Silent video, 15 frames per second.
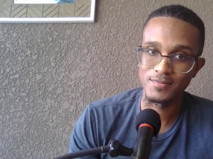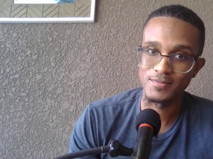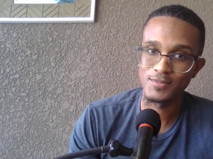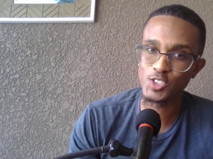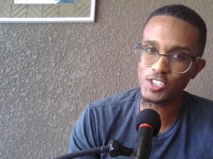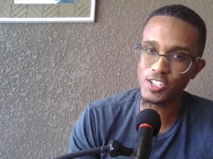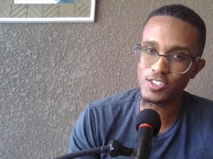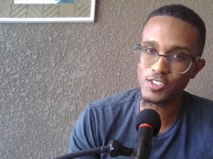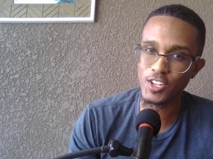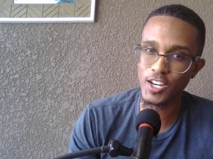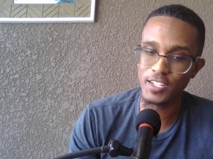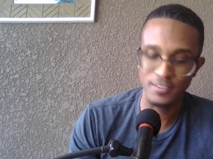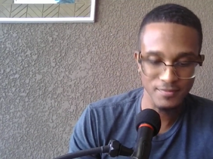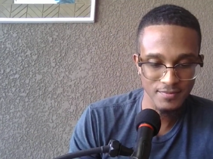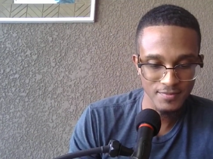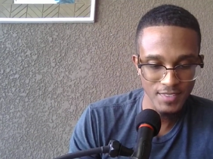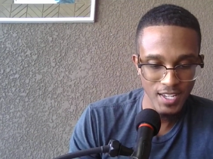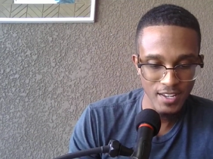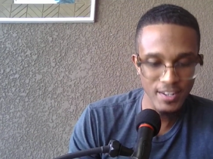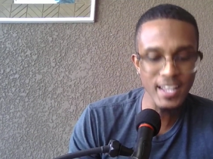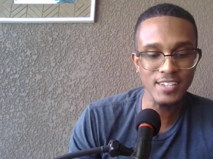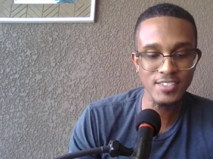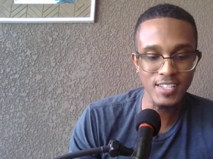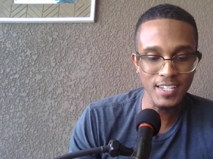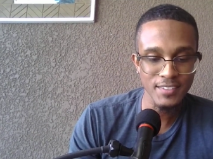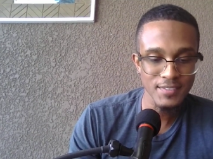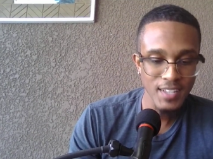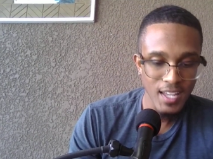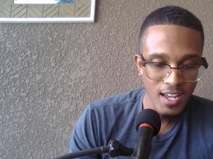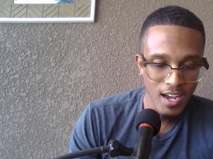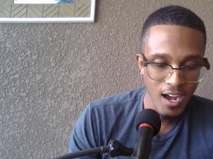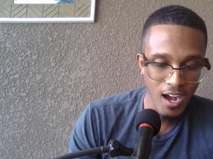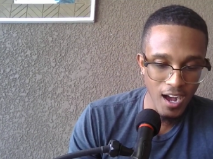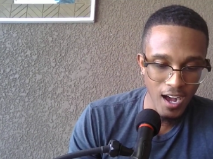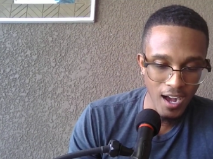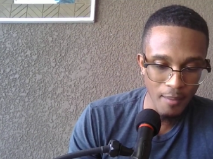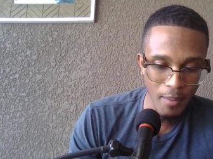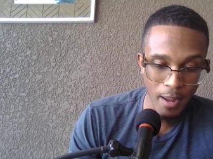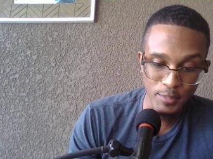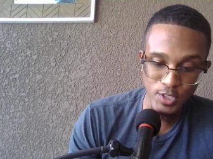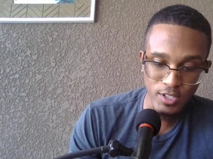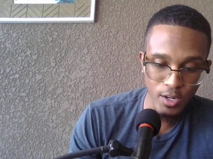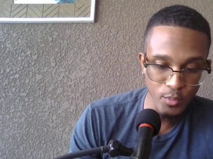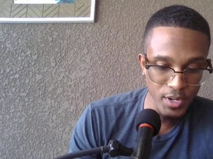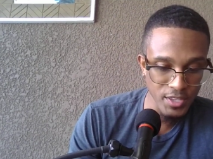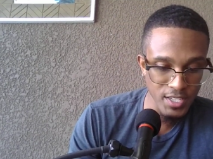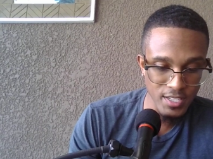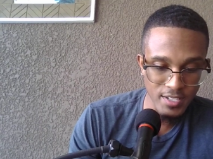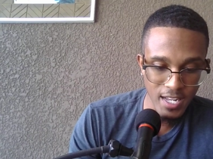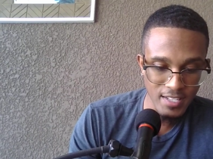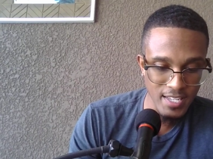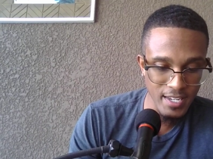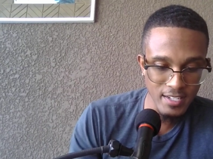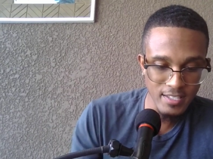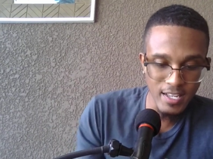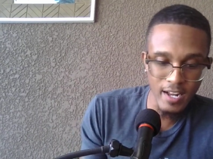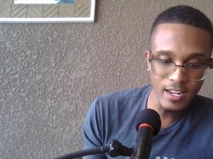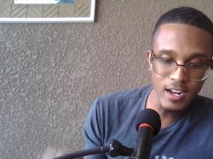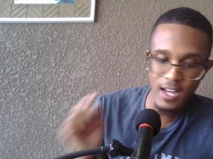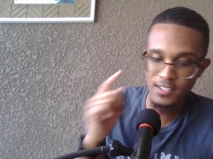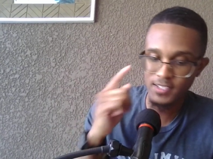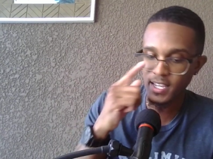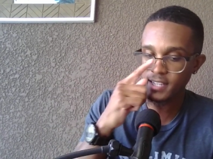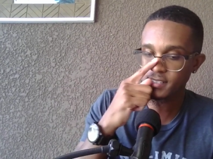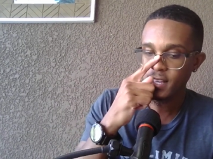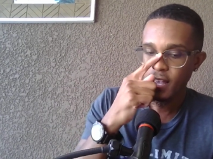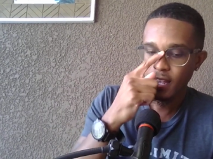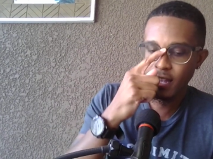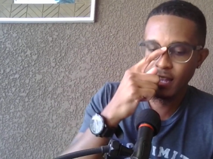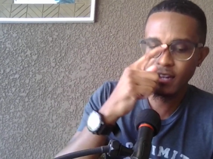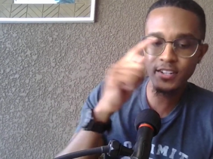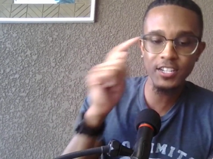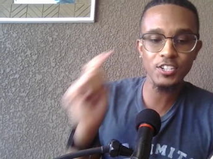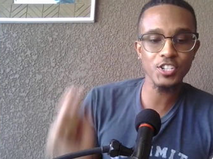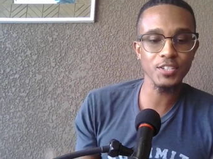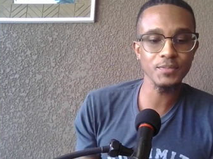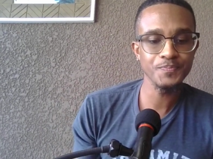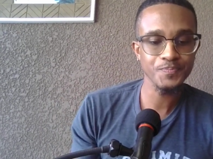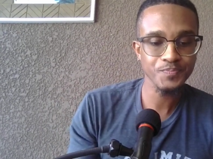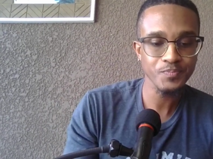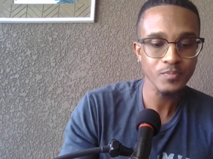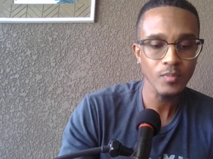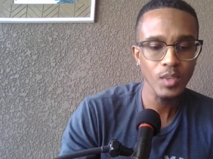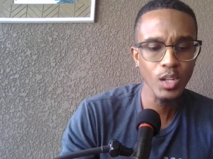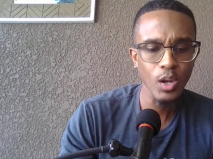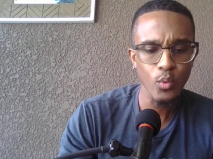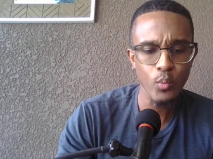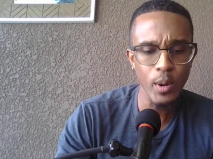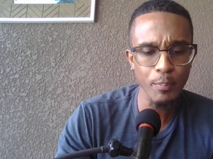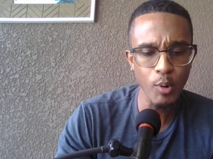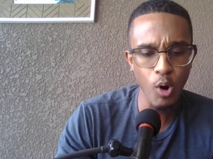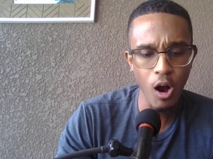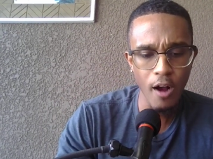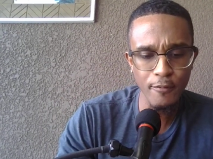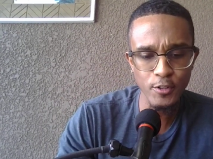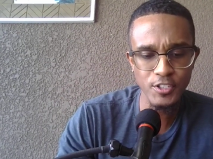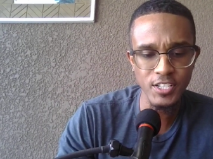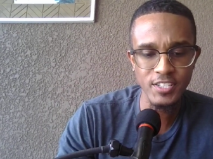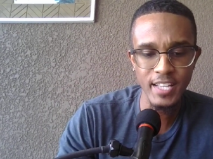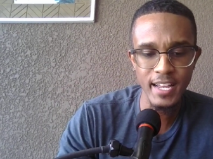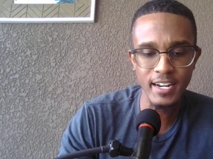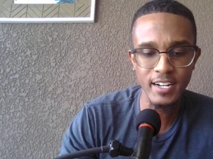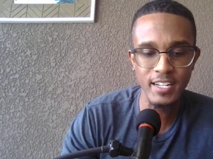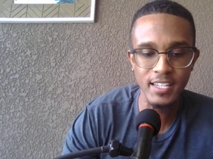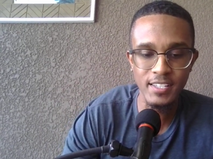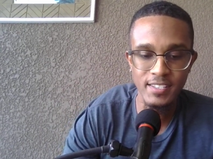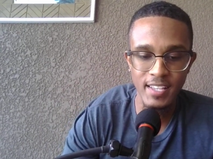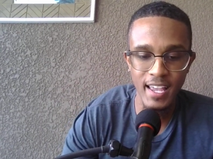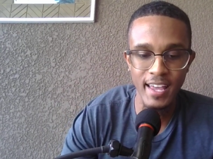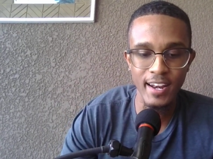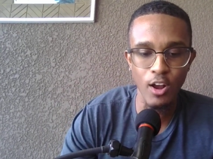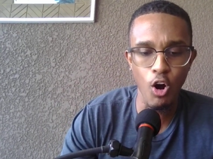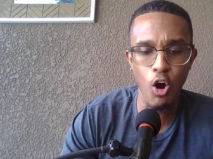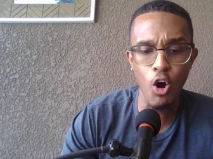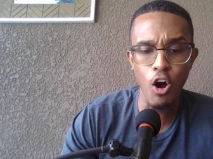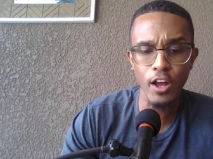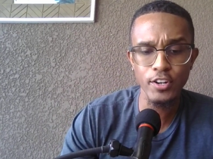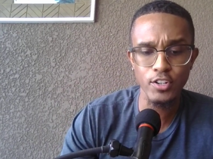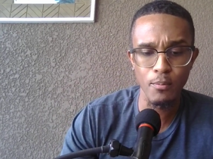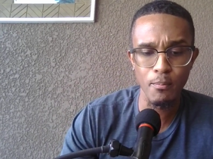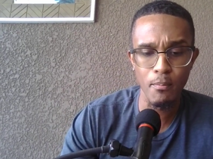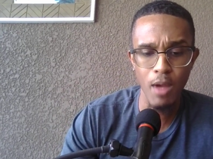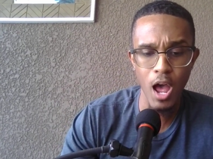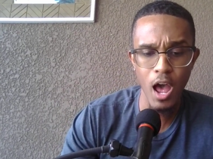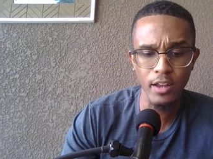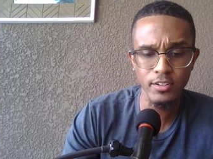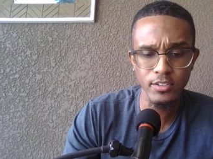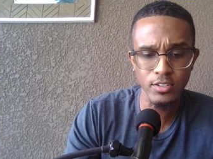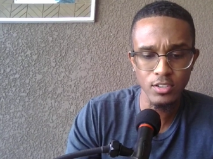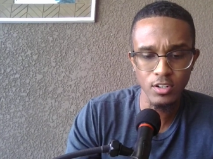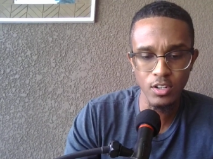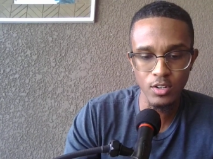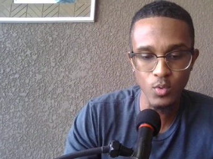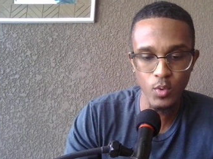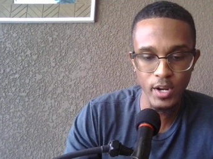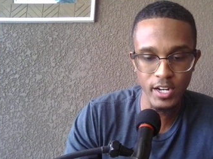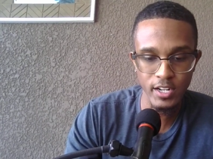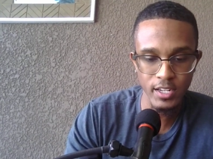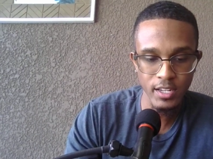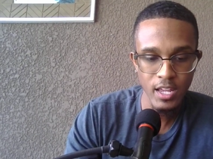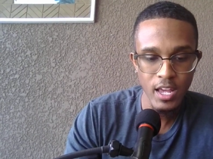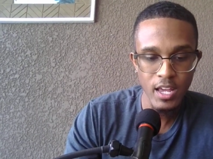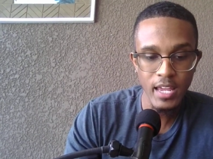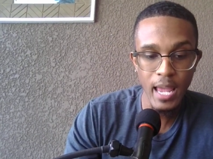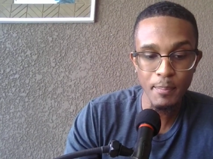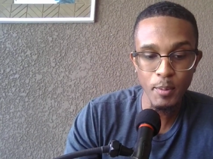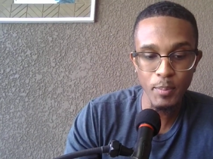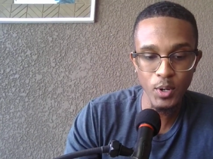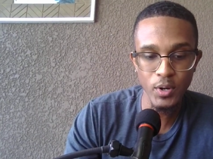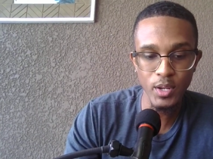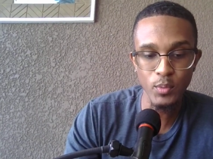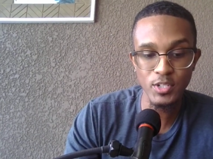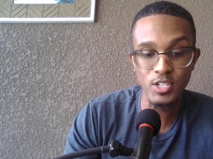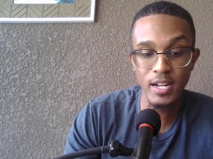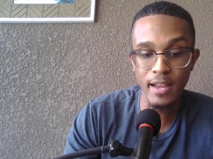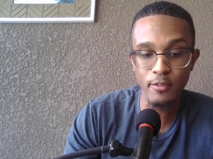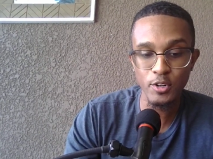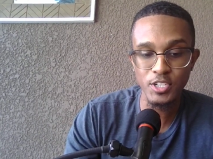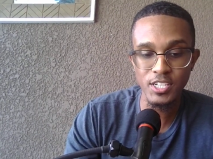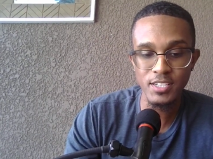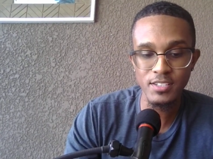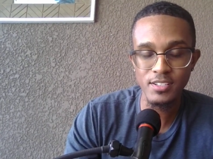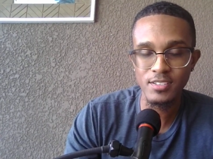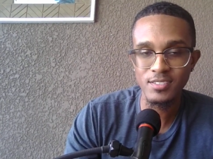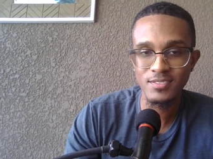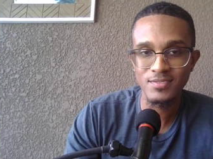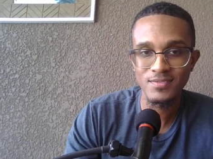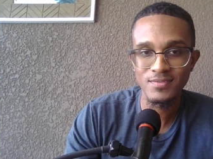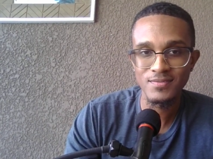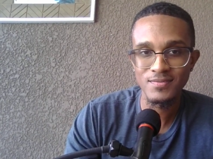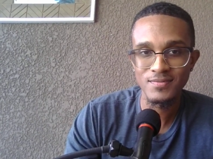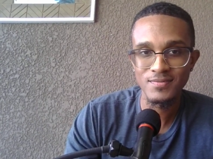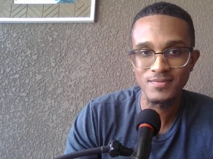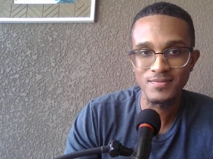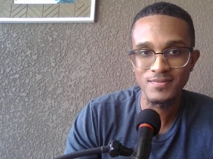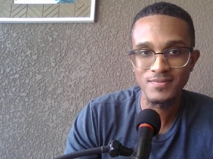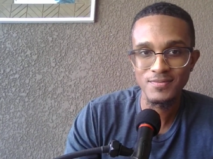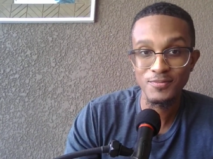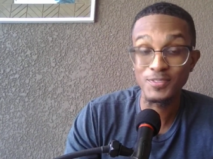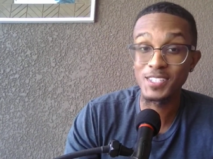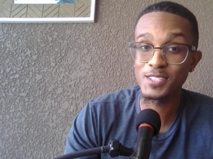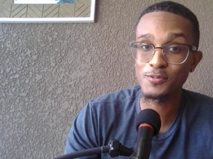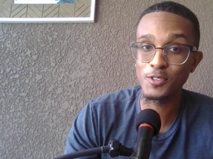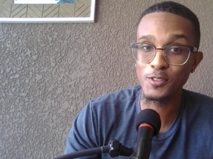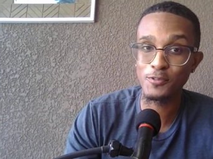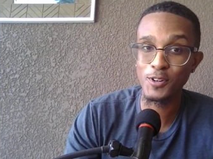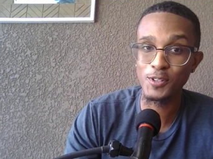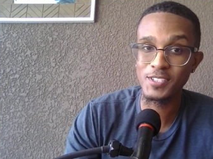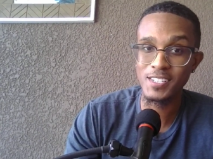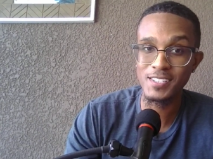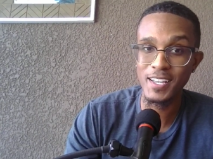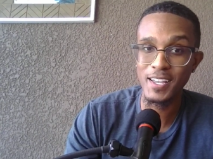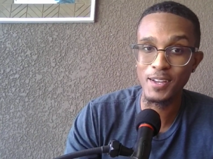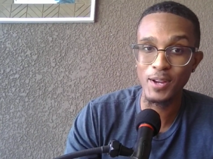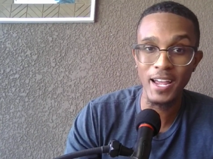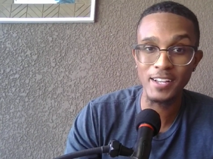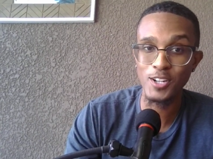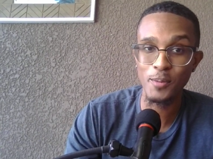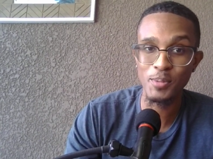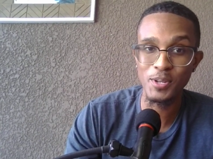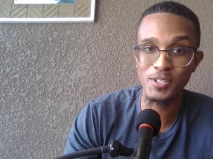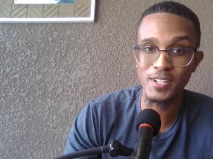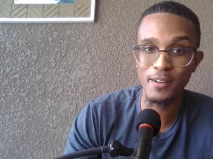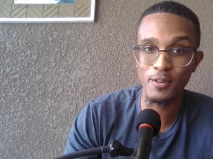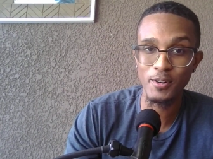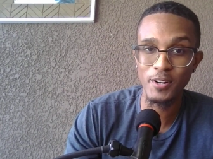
Just as a thought. Next thing, um, I'm just going to read this, not taking this out of context. In addition, Ripple offers these entities an on-demand liquidity capability which leverages this is for the folks that say XRP is never